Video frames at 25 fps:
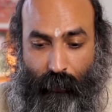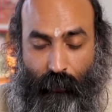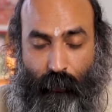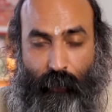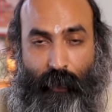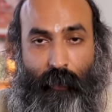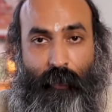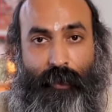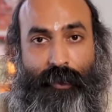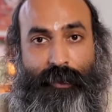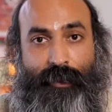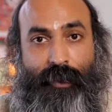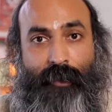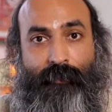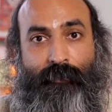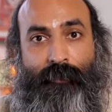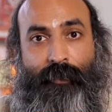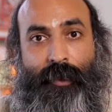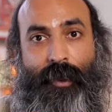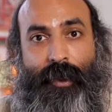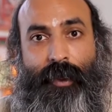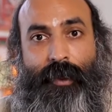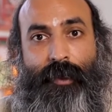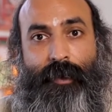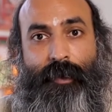We were
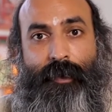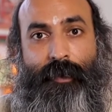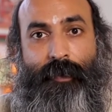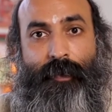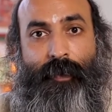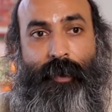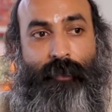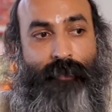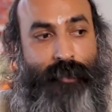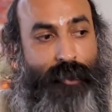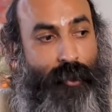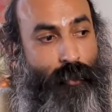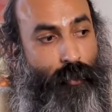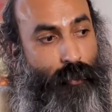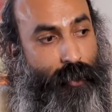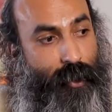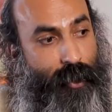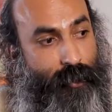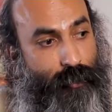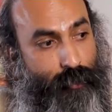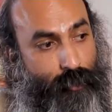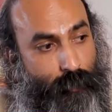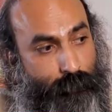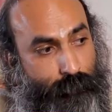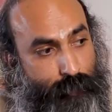suffering. Then we said,
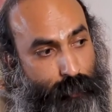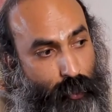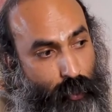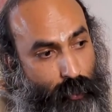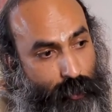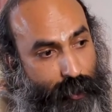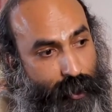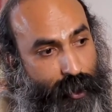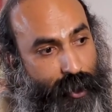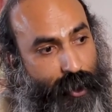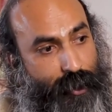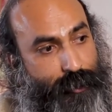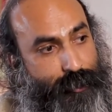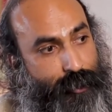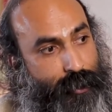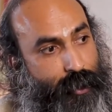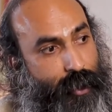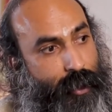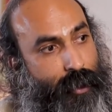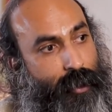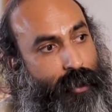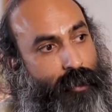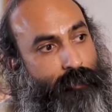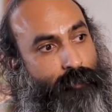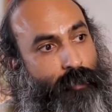okay, through procreation
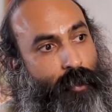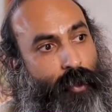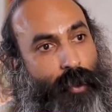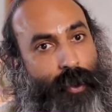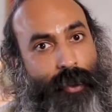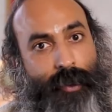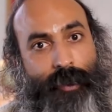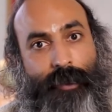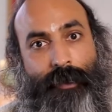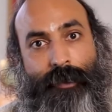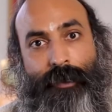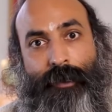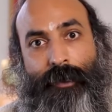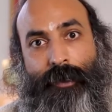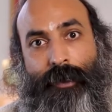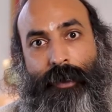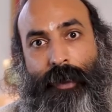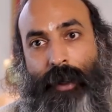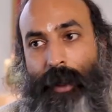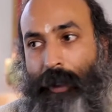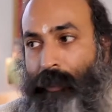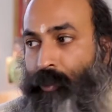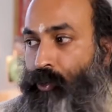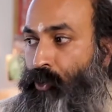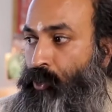I live on.
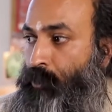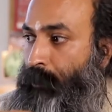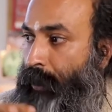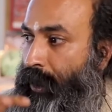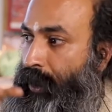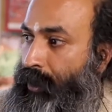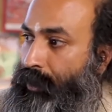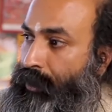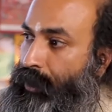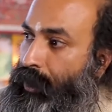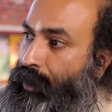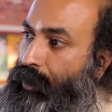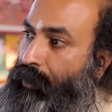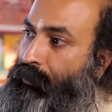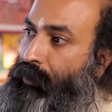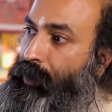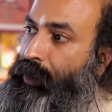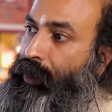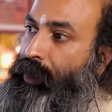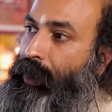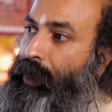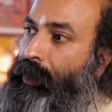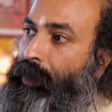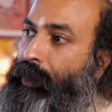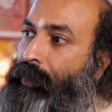And through my
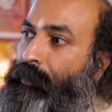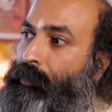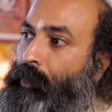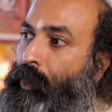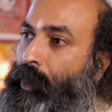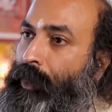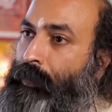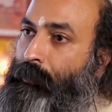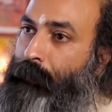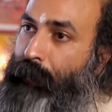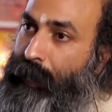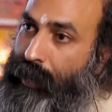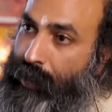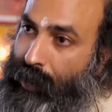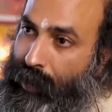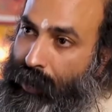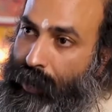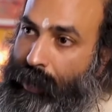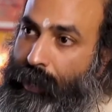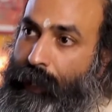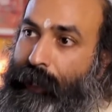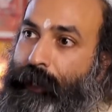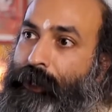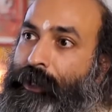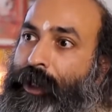creativity, I live on, but then
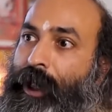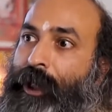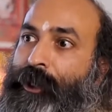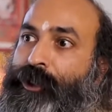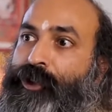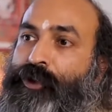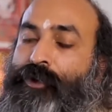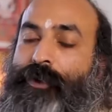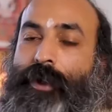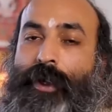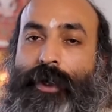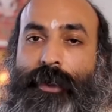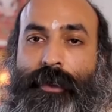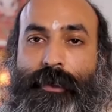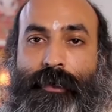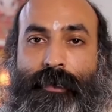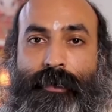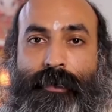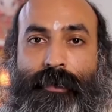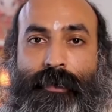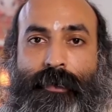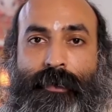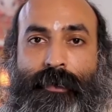I get attached to that.